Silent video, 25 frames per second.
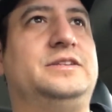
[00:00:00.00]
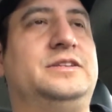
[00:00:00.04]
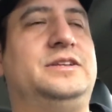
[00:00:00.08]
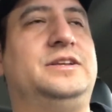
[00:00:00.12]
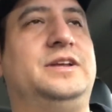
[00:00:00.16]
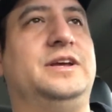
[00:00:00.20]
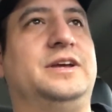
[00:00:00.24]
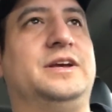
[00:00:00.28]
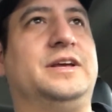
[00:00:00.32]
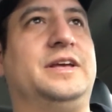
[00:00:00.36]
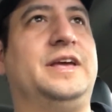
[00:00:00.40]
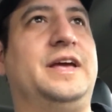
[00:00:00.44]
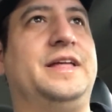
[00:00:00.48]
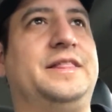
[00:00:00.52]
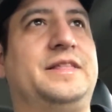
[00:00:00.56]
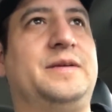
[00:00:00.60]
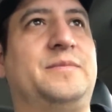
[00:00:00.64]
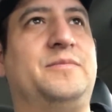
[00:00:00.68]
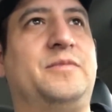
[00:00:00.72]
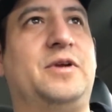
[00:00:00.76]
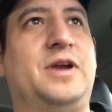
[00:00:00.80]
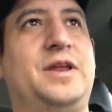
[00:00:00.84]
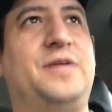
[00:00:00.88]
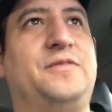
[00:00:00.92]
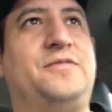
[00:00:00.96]
to get
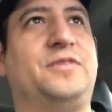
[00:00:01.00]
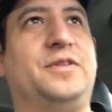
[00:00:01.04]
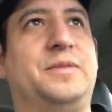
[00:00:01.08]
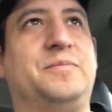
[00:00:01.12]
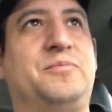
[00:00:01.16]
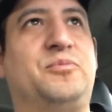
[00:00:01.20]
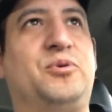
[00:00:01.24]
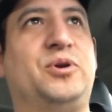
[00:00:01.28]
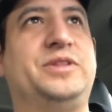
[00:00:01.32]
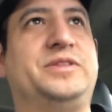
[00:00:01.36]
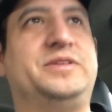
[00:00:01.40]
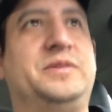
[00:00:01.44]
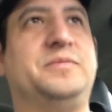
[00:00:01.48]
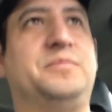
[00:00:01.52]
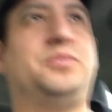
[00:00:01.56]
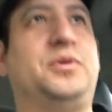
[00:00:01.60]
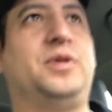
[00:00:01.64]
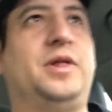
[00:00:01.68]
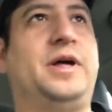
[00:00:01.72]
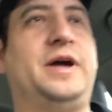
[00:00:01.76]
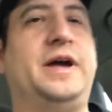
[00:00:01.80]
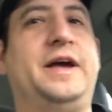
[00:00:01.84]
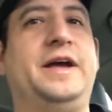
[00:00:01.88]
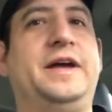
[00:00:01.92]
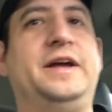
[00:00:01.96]
them ready for the print and
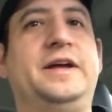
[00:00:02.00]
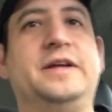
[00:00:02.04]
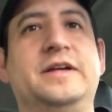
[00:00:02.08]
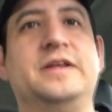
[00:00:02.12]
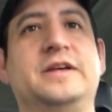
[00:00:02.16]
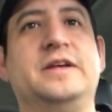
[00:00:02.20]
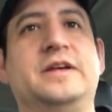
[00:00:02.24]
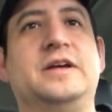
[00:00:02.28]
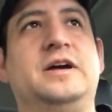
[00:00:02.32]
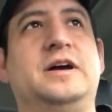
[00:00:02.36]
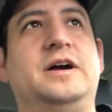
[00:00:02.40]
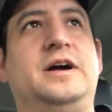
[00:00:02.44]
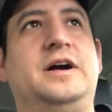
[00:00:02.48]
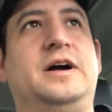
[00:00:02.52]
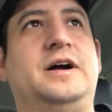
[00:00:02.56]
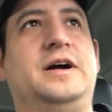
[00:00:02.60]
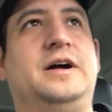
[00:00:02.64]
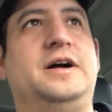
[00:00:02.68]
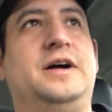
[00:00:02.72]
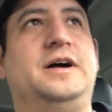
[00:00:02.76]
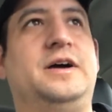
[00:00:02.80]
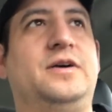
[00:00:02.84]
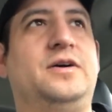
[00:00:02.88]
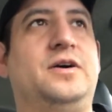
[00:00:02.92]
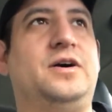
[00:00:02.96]
play.
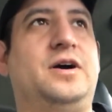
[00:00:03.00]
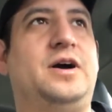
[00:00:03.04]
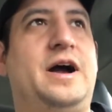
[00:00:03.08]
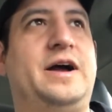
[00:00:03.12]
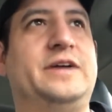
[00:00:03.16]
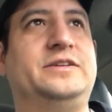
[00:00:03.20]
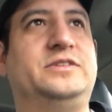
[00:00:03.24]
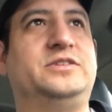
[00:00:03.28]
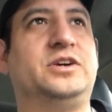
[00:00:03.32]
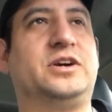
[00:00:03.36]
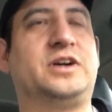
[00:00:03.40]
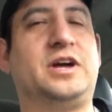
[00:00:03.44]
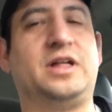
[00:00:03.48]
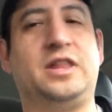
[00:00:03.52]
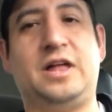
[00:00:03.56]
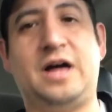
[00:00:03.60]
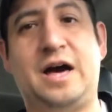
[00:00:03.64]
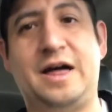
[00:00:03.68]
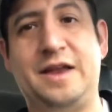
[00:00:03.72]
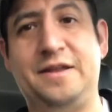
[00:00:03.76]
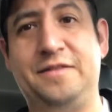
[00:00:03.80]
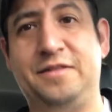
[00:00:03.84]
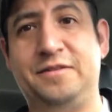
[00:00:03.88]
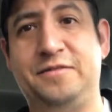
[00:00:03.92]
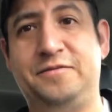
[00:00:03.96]
I took a
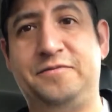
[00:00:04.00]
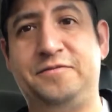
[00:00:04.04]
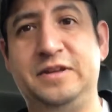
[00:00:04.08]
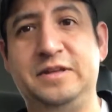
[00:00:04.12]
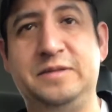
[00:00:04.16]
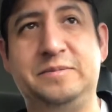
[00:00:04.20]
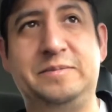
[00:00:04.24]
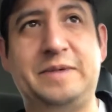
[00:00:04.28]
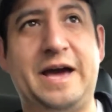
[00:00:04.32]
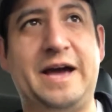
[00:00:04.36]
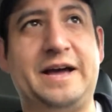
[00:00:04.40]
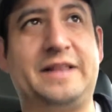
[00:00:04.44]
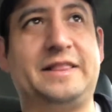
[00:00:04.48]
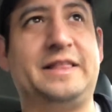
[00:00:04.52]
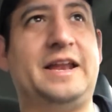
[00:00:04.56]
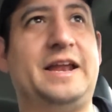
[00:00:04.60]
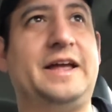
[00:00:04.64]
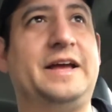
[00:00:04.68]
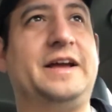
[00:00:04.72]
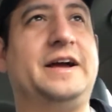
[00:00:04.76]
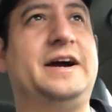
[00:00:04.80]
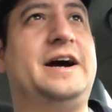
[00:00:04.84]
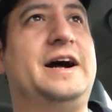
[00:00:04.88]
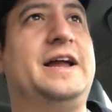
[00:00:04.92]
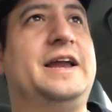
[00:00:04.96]
lot of the feedback that I
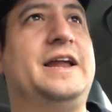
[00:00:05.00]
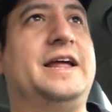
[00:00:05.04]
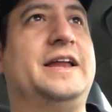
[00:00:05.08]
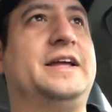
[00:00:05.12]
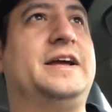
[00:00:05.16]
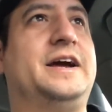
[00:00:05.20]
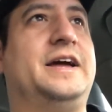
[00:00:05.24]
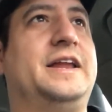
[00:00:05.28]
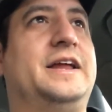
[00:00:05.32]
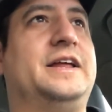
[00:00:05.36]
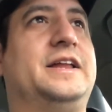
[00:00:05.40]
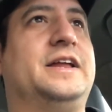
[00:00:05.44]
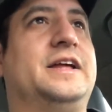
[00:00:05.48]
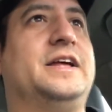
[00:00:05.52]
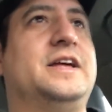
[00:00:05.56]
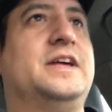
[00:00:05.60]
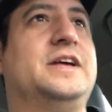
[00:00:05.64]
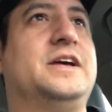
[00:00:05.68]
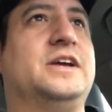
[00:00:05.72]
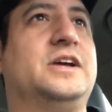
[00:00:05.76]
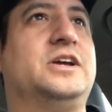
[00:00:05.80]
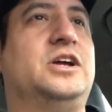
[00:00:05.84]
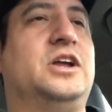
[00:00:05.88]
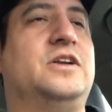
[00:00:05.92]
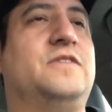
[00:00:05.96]
got and kind of
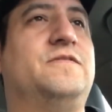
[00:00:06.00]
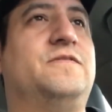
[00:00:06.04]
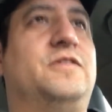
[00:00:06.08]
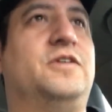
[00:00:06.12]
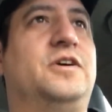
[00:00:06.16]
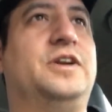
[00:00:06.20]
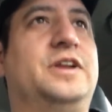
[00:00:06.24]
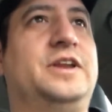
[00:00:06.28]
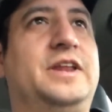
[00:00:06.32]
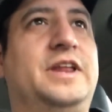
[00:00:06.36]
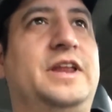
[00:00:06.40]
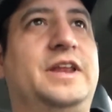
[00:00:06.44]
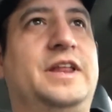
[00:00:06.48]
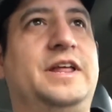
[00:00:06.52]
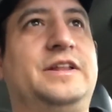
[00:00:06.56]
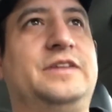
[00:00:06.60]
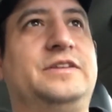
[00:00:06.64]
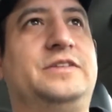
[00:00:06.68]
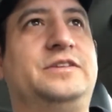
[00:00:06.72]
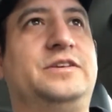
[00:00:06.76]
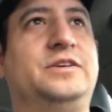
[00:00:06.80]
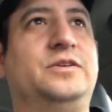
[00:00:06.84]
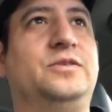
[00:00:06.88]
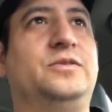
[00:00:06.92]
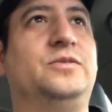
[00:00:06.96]
converted it
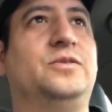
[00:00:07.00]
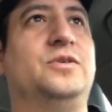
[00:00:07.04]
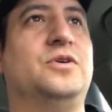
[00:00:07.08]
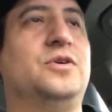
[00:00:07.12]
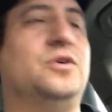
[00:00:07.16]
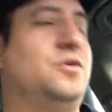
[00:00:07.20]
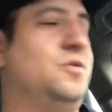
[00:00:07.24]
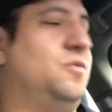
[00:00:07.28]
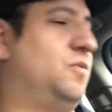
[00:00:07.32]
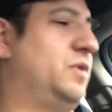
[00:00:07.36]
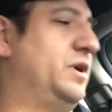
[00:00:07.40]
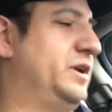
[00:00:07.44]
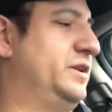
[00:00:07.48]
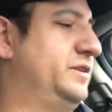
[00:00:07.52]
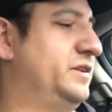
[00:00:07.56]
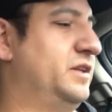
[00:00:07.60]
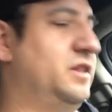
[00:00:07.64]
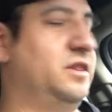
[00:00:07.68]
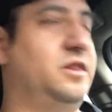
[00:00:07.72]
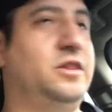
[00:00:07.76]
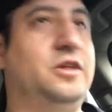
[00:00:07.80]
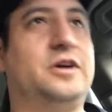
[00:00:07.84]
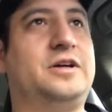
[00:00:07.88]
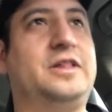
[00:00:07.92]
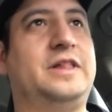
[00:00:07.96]
into what does
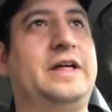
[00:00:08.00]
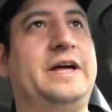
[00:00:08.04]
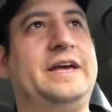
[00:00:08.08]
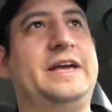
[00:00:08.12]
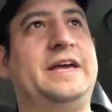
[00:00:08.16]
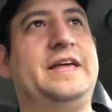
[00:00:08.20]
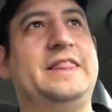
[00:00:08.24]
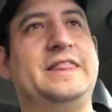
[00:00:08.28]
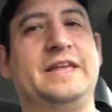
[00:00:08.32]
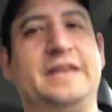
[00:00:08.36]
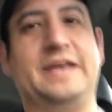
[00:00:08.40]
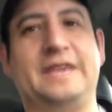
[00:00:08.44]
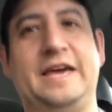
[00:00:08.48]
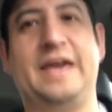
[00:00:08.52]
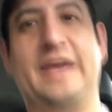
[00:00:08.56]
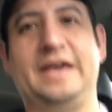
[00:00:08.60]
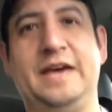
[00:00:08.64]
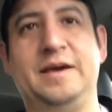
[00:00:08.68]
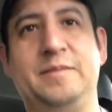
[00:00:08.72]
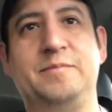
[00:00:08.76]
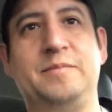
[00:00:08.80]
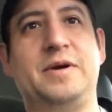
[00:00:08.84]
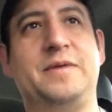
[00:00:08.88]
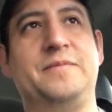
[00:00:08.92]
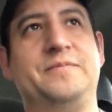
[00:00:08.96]
it look like in the
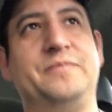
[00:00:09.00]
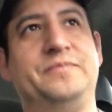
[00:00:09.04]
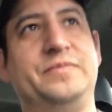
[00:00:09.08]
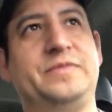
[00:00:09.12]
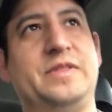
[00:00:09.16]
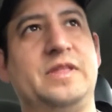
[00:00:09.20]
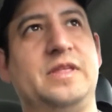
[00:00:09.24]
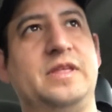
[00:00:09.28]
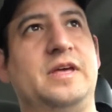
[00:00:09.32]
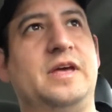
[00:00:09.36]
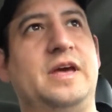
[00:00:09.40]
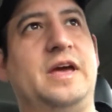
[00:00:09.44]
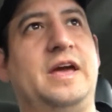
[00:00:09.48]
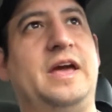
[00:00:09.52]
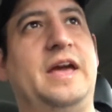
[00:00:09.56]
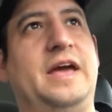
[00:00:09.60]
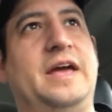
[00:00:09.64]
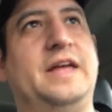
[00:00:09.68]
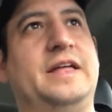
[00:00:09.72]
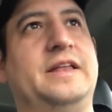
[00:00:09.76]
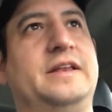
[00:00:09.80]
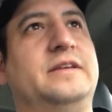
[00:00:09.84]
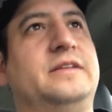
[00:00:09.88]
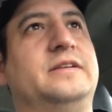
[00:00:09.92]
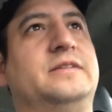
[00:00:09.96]
game,
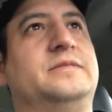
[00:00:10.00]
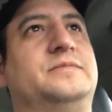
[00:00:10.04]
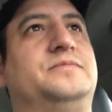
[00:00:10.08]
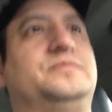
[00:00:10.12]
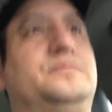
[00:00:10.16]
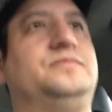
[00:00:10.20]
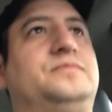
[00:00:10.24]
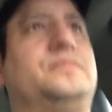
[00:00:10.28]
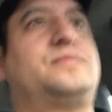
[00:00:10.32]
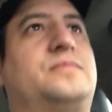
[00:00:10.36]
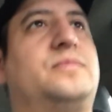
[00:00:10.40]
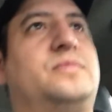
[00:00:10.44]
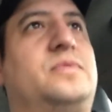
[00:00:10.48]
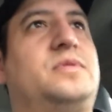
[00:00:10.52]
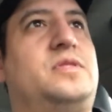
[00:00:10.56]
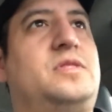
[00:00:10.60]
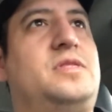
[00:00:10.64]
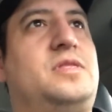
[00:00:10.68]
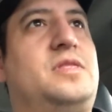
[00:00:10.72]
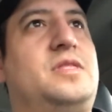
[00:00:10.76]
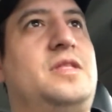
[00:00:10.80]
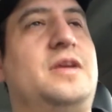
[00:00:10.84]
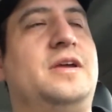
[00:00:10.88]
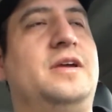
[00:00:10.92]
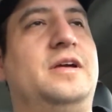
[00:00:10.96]
and
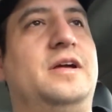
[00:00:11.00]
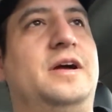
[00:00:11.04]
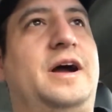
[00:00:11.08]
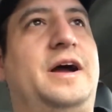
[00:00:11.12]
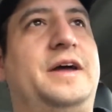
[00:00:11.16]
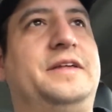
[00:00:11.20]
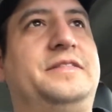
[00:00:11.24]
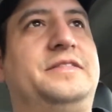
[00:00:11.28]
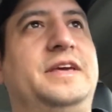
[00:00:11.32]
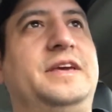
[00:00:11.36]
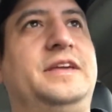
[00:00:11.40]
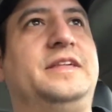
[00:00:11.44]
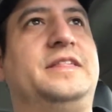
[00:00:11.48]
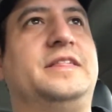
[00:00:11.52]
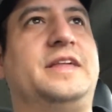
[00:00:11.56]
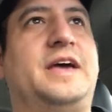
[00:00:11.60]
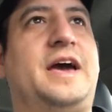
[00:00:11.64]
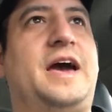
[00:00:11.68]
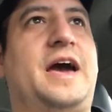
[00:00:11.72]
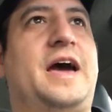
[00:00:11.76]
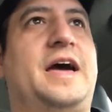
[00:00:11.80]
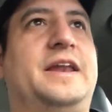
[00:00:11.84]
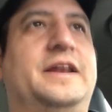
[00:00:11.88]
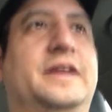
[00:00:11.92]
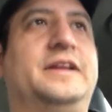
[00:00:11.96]
I think
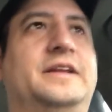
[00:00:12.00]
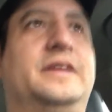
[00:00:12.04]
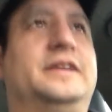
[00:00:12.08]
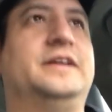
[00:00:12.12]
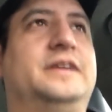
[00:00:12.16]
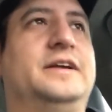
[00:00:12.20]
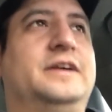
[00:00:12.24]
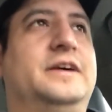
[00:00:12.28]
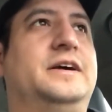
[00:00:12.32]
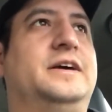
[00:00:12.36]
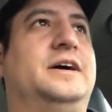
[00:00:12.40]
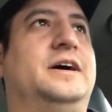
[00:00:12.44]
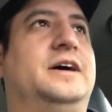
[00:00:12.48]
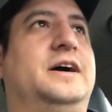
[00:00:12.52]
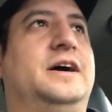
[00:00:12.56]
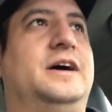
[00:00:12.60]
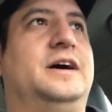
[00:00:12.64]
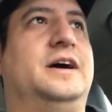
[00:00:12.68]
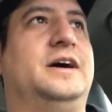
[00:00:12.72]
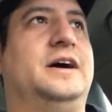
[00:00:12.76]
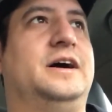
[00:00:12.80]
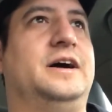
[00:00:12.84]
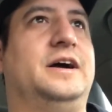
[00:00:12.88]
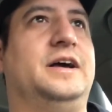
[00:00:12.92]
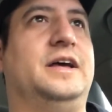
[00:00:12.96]
that
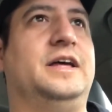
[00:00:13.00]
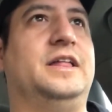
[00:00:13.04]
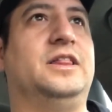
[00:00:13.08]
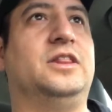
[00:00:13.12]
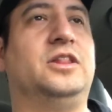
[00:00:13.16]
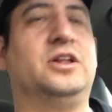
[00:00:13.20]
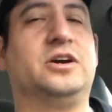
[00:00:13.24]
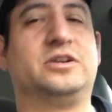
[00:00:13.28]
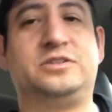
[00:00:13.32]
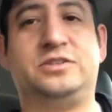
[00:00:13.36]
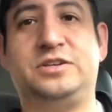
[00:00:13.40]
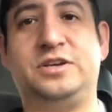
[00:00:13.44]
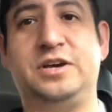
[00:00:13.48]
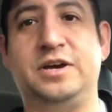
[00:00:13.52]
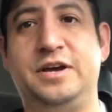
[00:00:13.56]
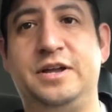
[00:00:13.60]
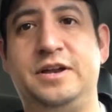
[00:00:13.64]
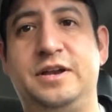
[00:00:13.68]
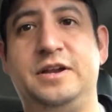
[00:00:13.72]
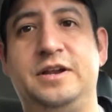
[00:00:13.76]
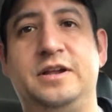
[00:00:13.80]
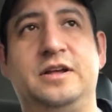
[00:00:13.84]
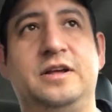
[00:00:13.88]
it looks good.